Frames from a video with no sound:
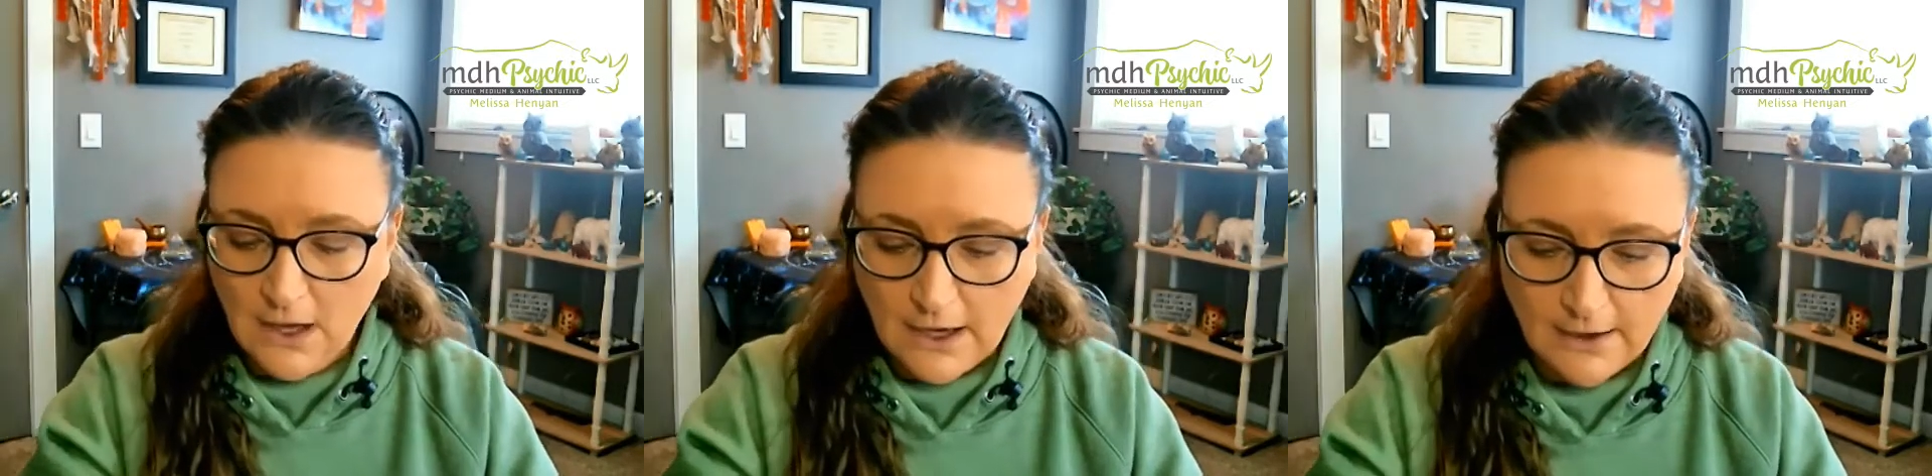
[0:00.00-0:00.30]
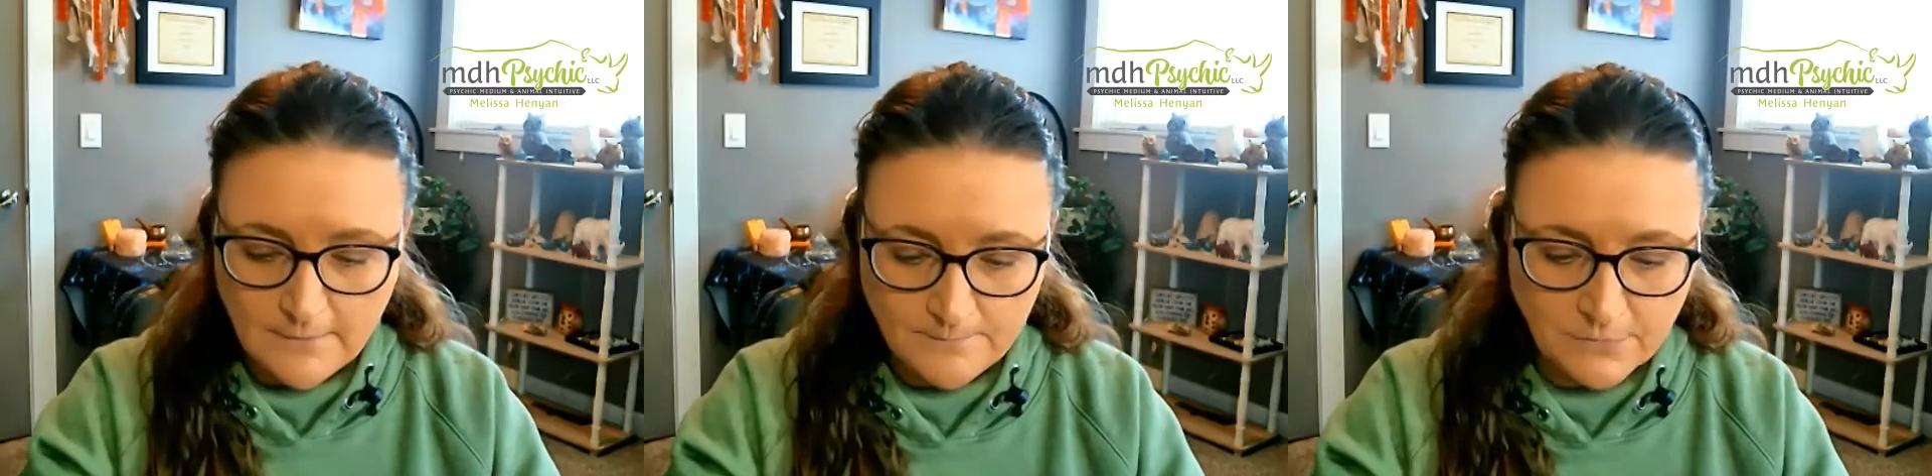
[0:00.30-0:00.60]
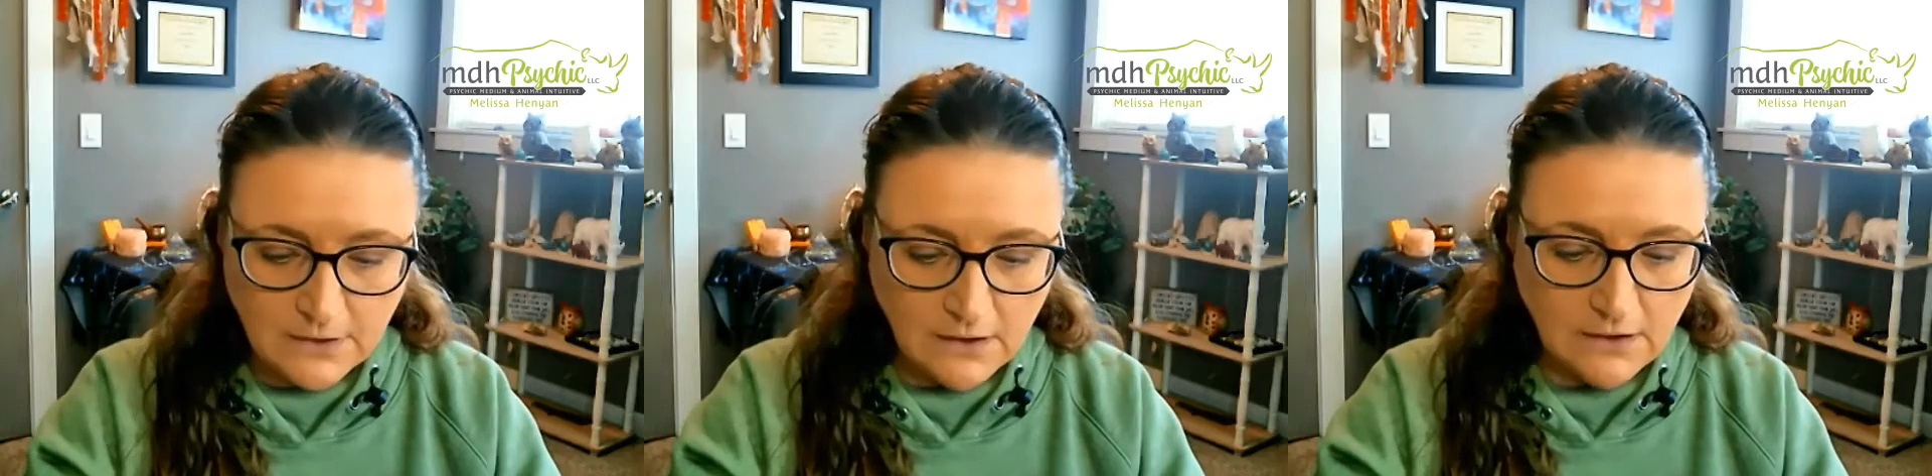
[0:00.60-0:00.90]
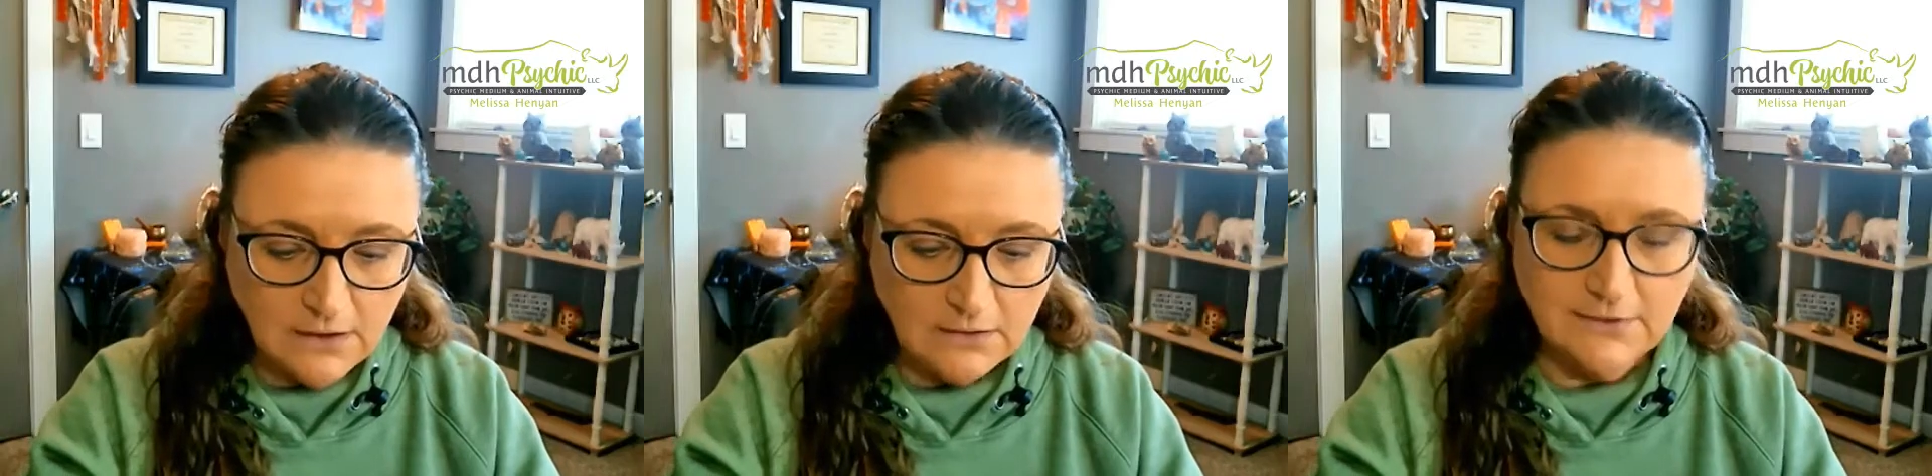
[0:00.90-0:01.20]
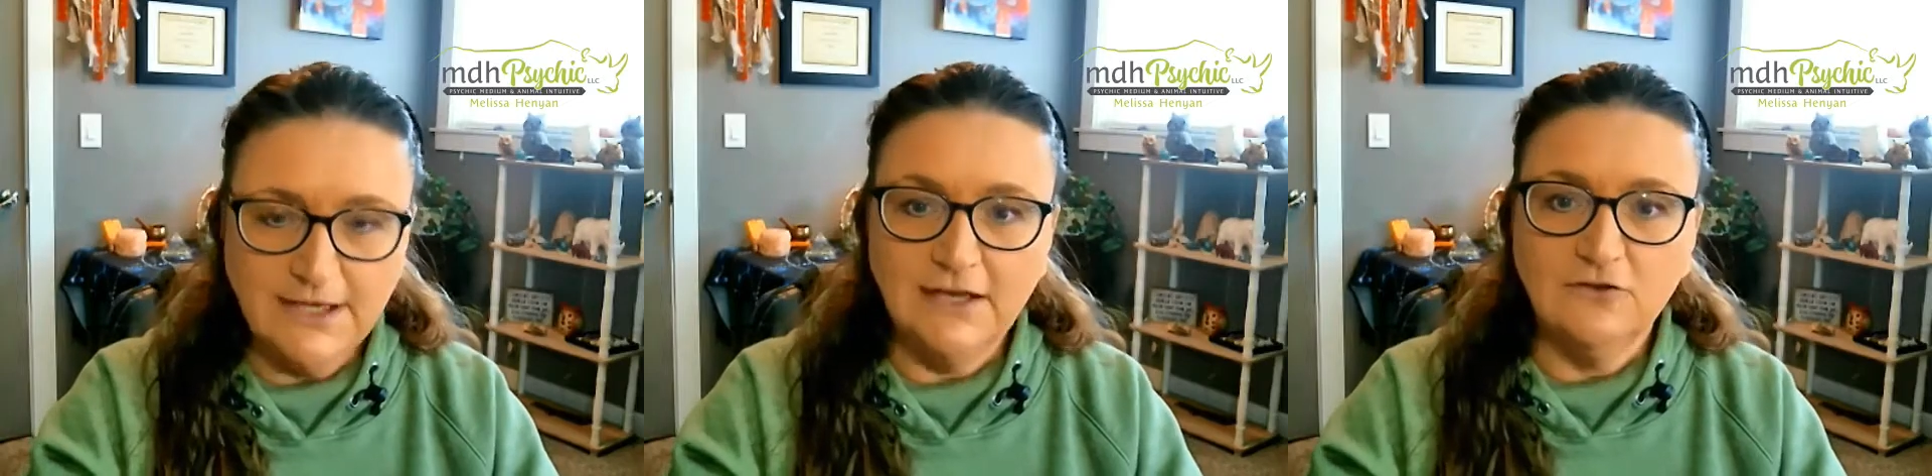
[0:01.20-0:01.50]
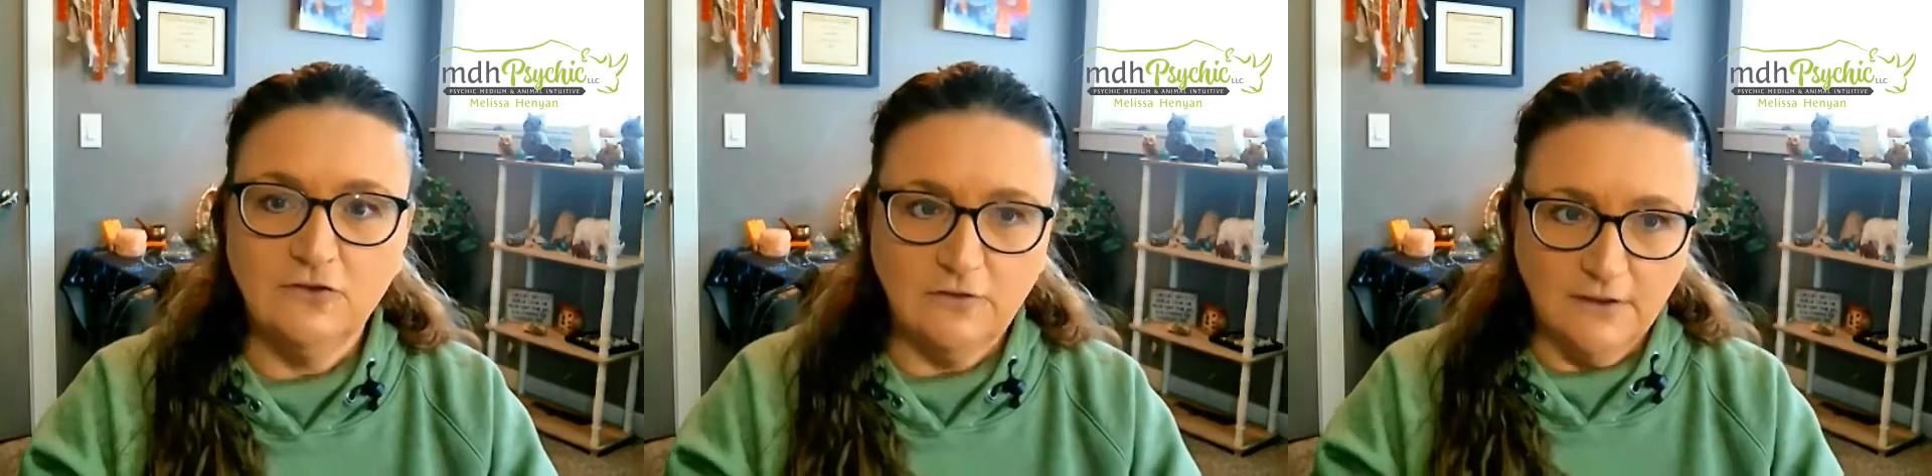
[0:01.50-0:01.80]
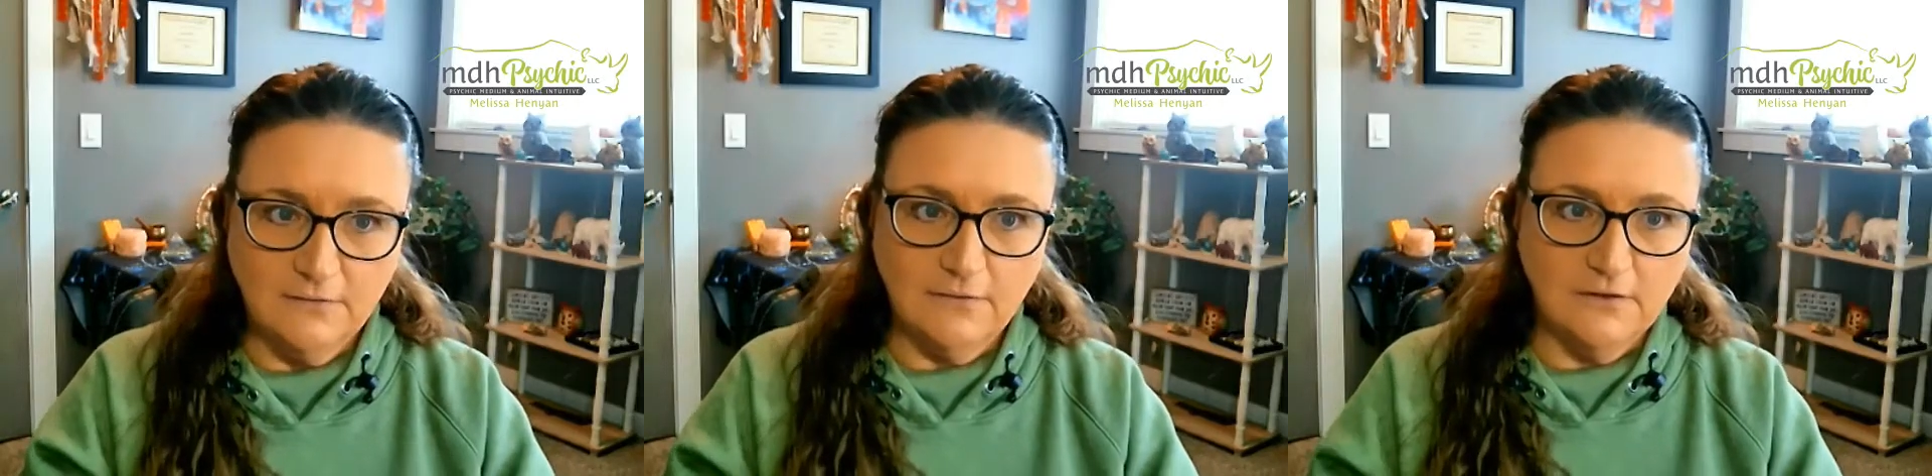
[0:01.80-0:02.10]
a link to
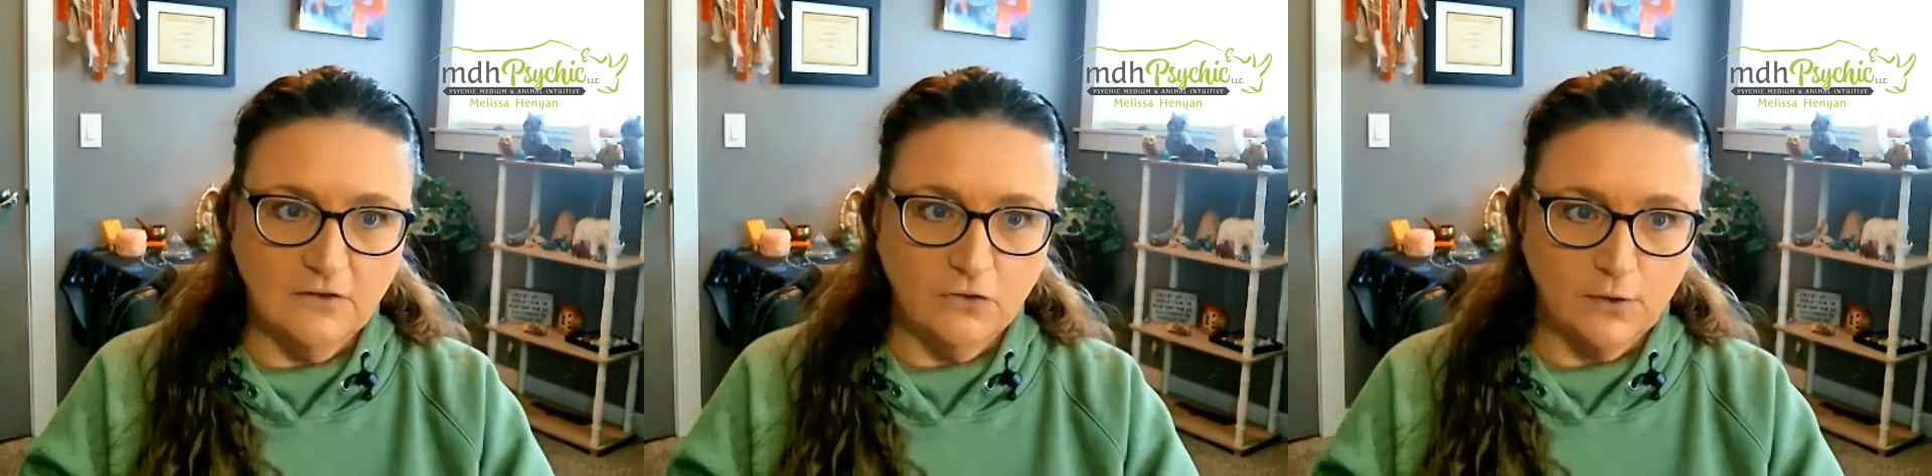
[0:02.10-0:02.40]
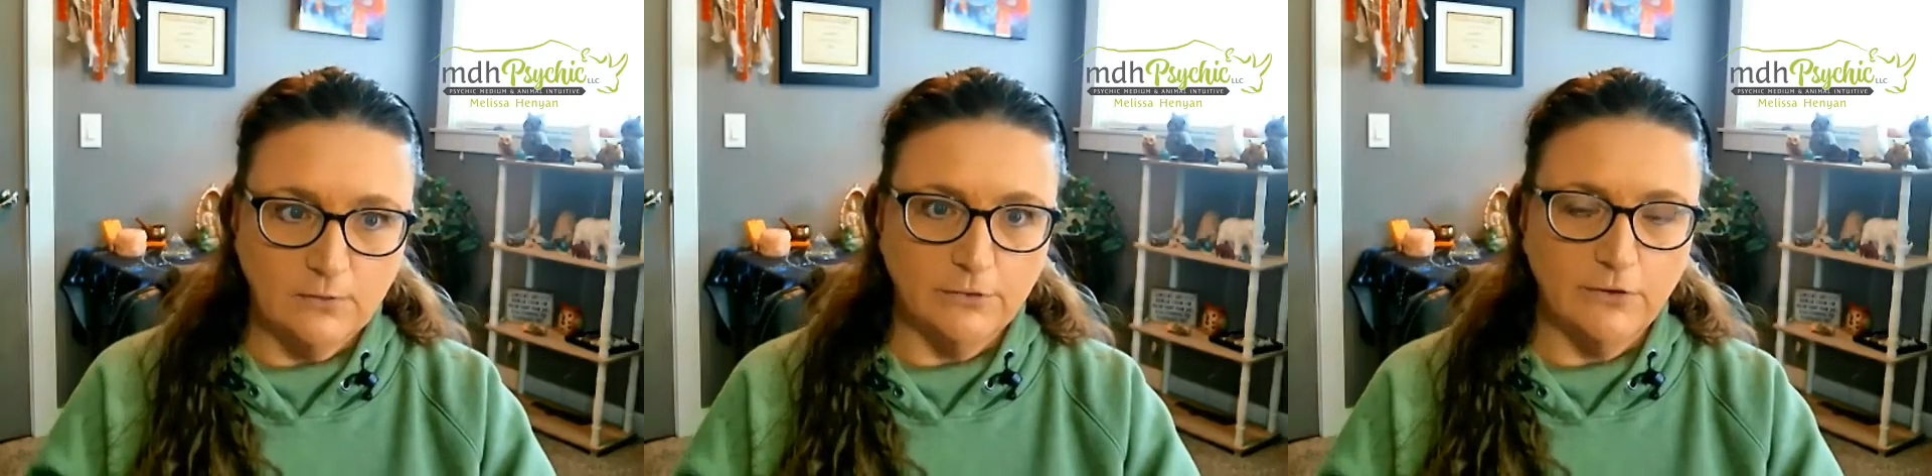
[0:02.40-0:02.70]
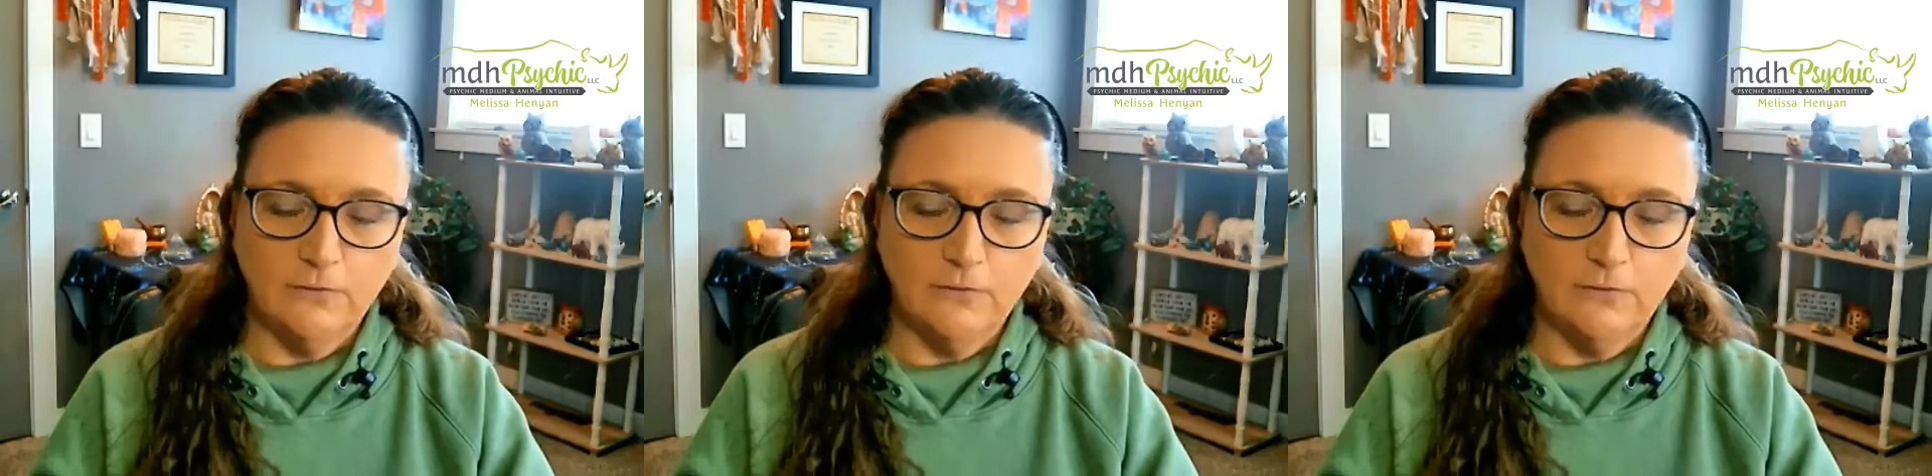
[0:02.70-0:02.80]
this in the thread below,